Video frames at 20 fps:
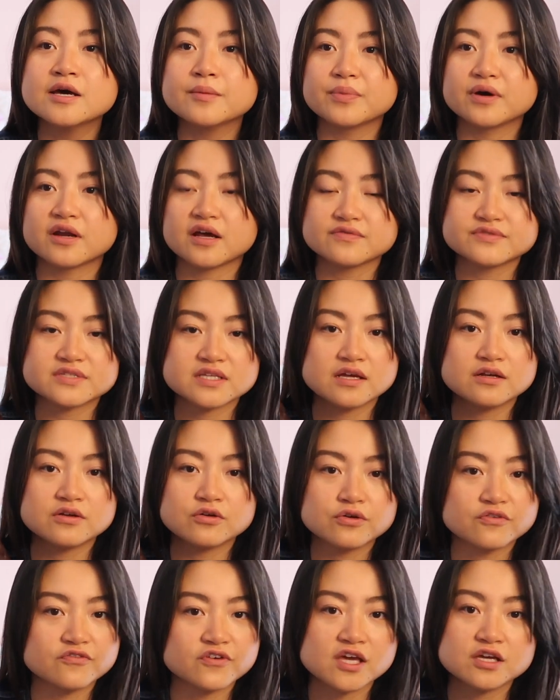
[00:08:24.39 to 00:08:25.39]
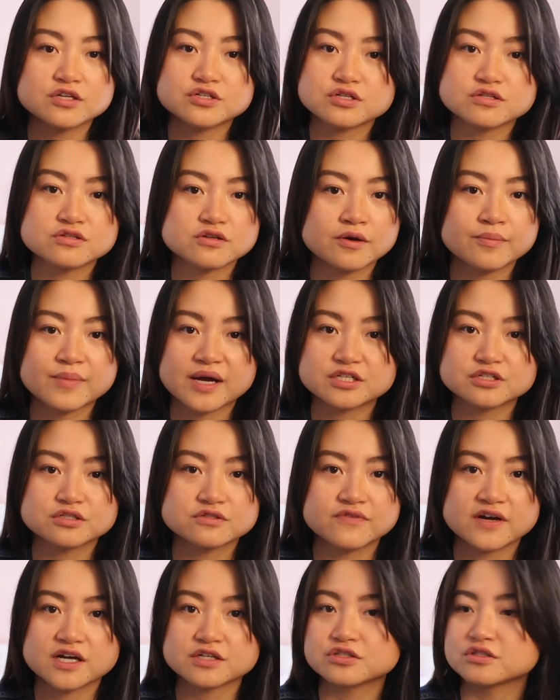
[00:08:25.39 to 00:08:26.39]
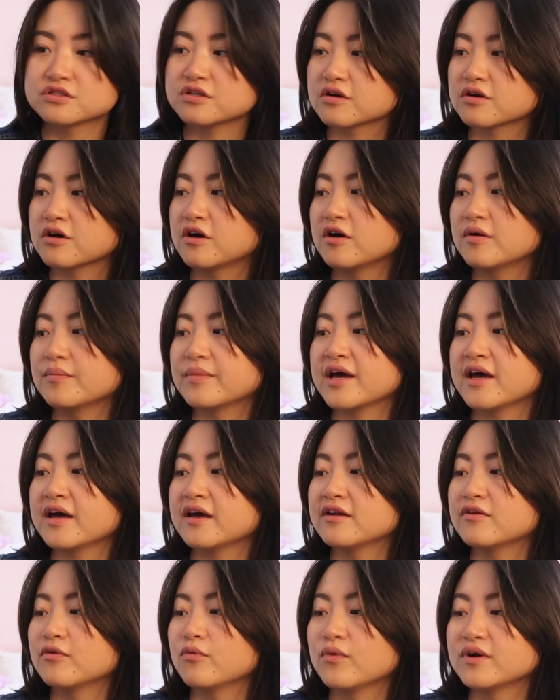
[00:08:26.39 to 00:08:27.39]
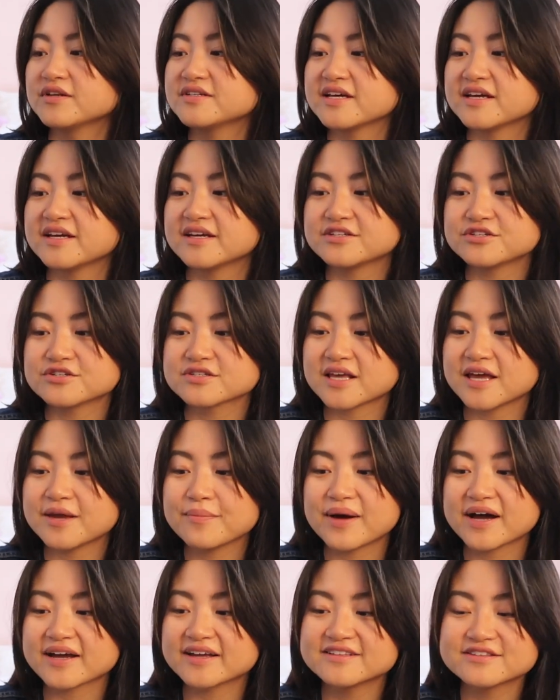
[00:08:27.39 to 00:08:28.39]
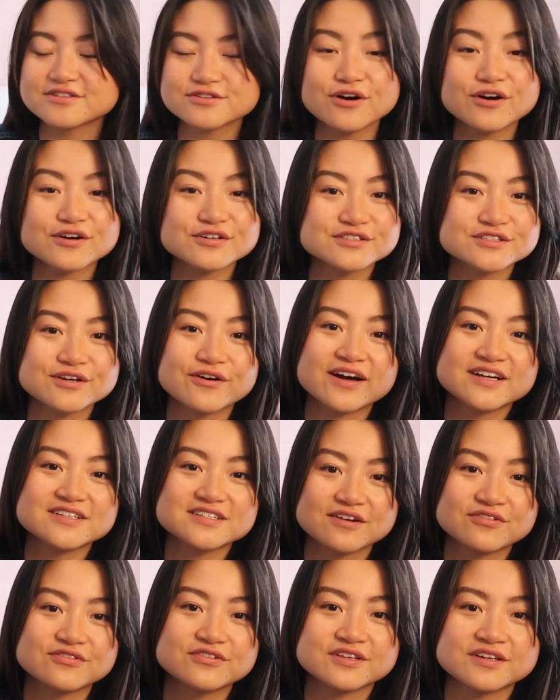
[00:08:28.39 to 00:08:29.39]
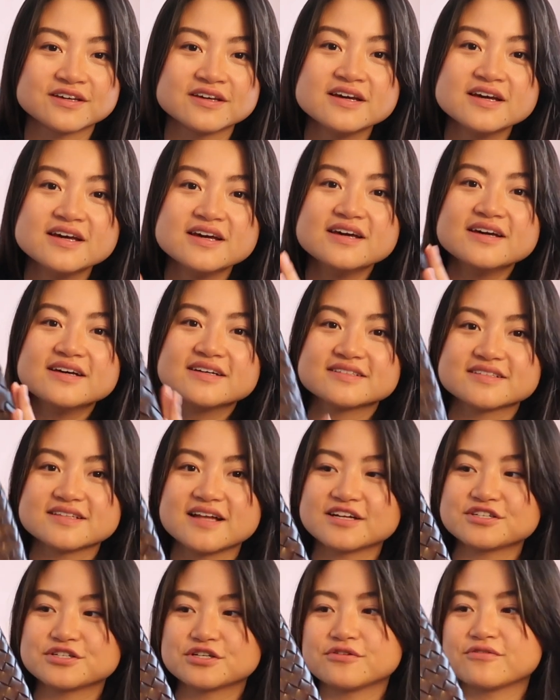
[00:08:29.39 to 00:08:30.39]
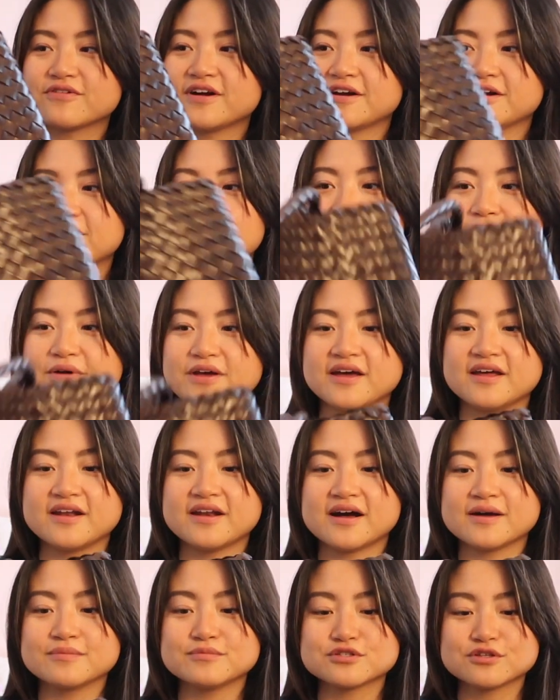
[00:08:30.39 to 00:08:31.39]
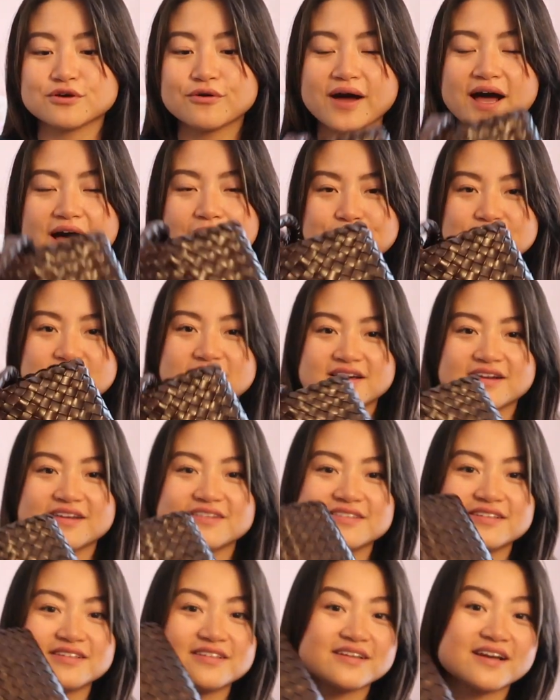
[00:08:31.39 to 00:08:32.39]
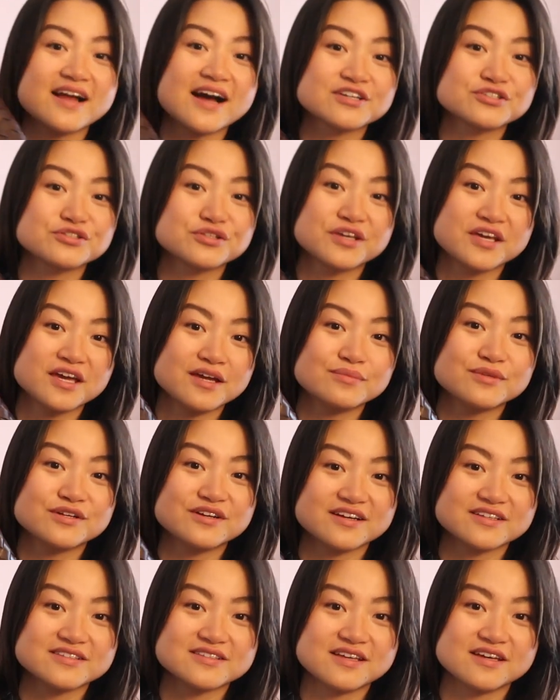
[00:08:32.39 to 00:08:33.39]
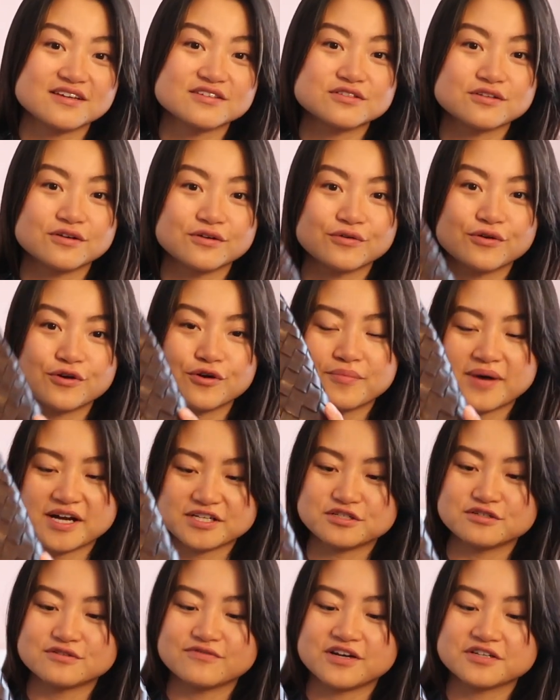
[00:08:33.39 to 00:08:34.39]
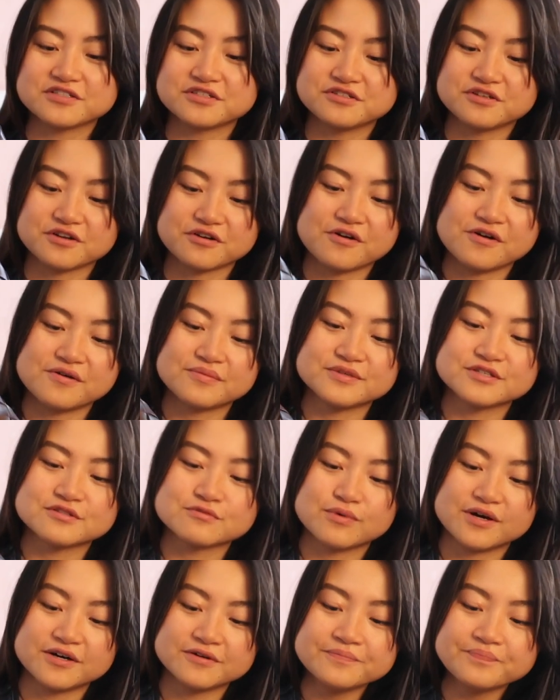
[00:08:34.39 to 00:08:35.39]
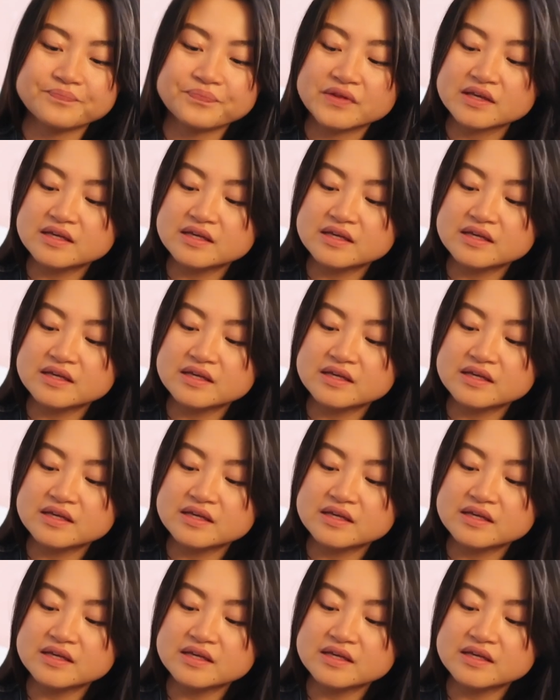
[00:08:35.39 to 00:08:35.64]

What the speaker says: But I've set notifications on matchesfashion.com, and one day it just came back in stock, so I definitely snatched it right up, and I'm so happy that I did. It actually came the next day, so go matchesfashion.com as well.